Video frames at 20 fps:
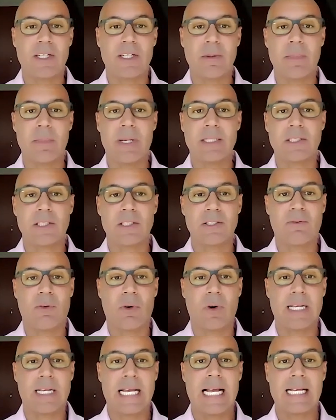fundamentals,
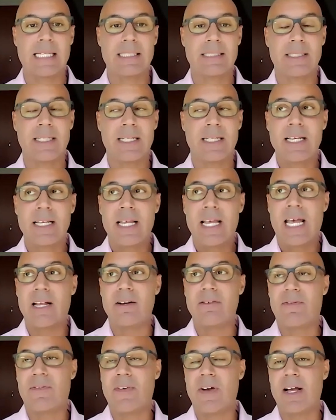forecast,
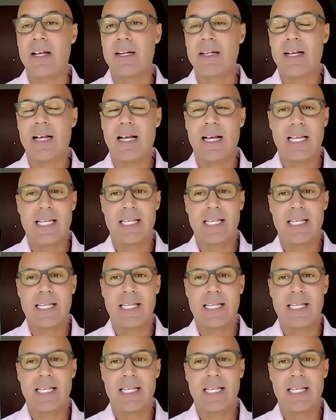and fun.